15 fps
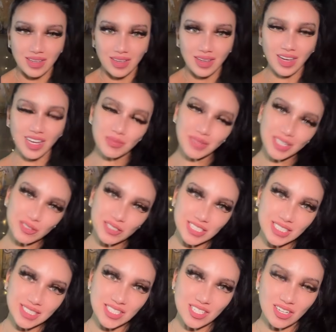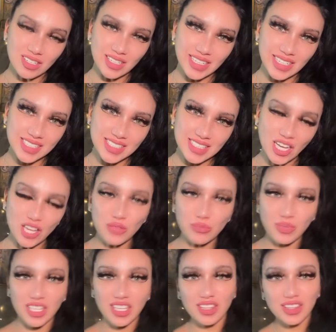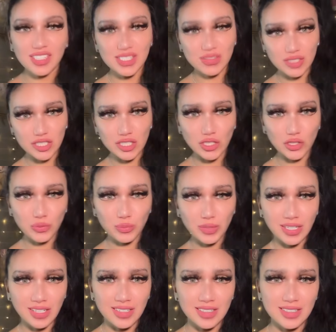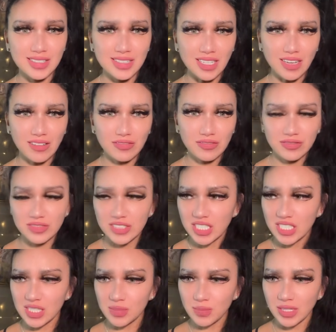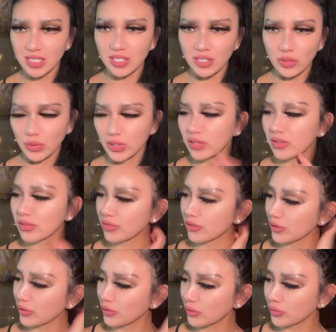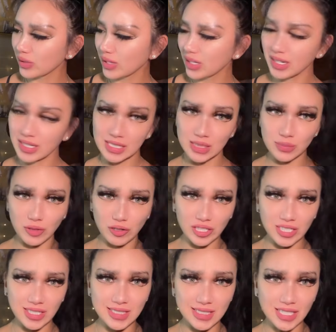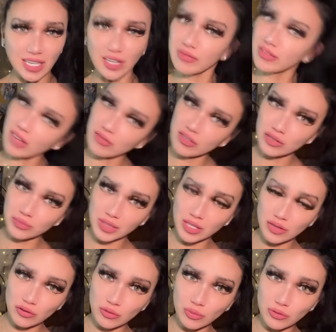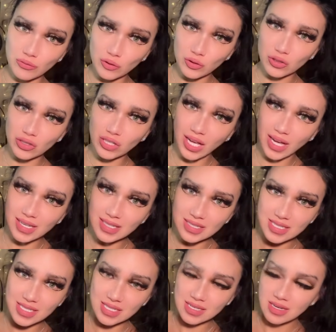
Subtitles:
Hi my gorgeous darlings, I am making this video because I've just been going through an experience that I've never been through before and